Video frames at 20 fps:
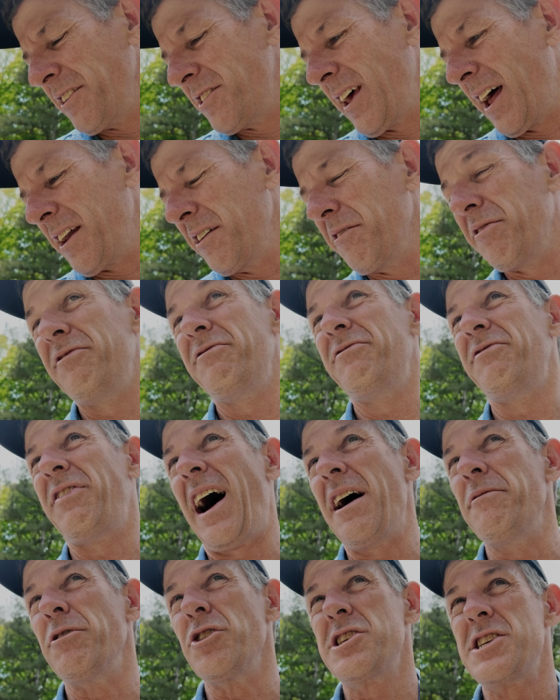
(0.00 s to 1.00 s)
a set of
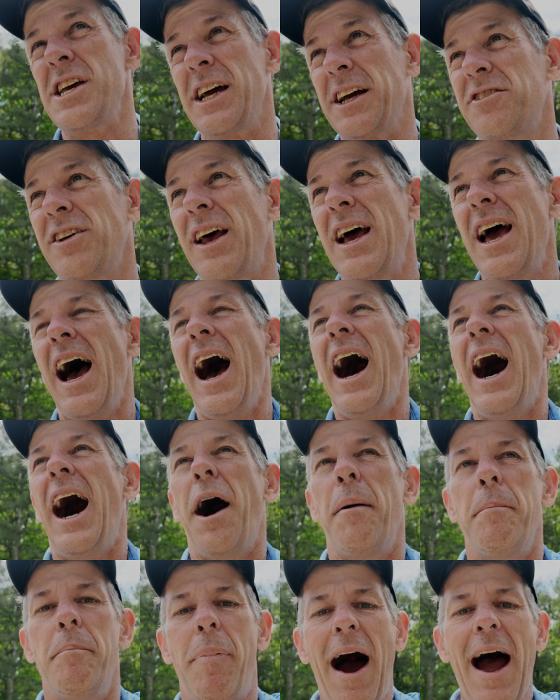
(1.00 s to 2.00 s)
5 or 6,
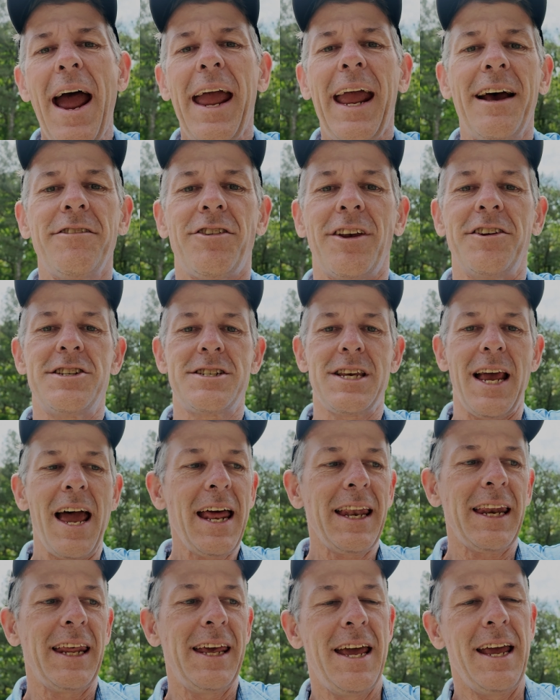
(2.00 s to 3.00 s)
buying as a
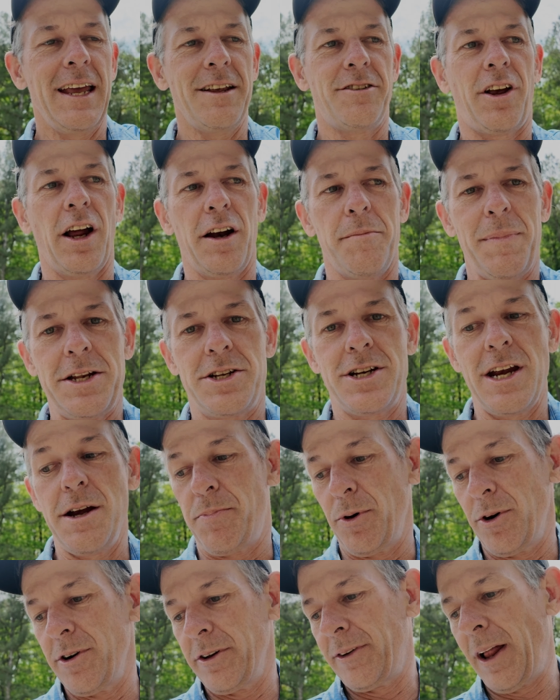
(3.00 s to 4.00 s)
set is going to be
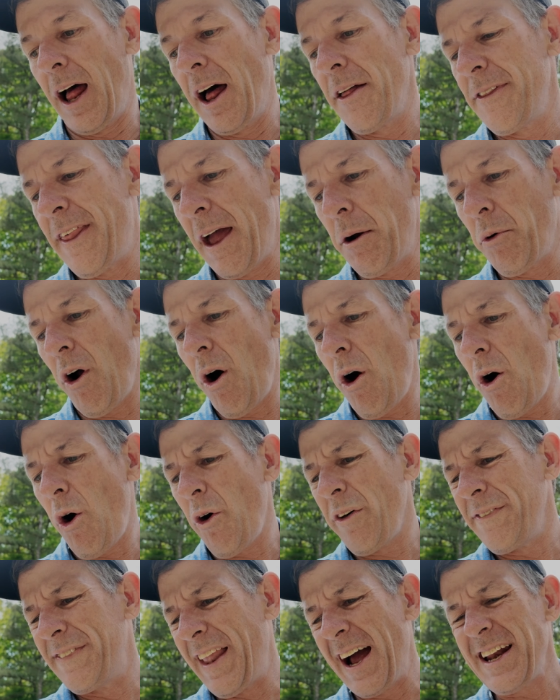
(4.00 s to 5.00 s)
cheaper. They were
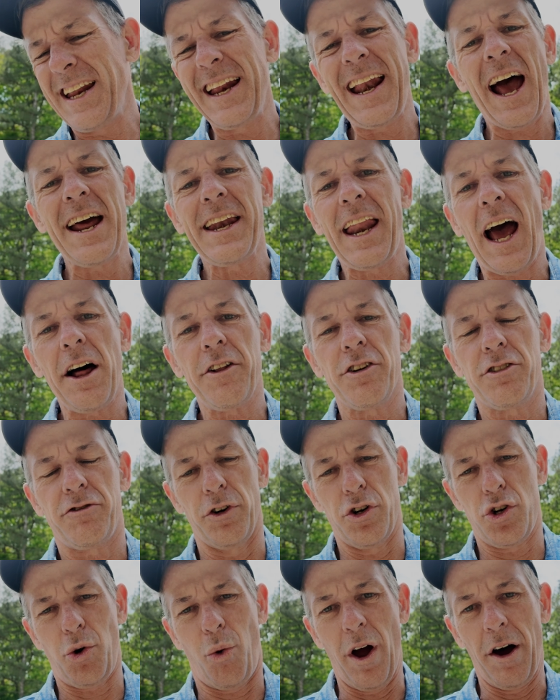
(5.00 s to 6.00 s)
all $99
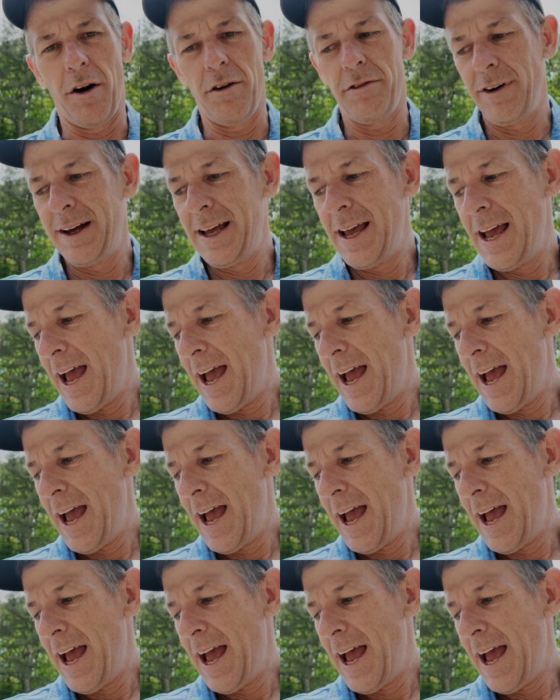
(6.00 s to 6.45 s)
for 12.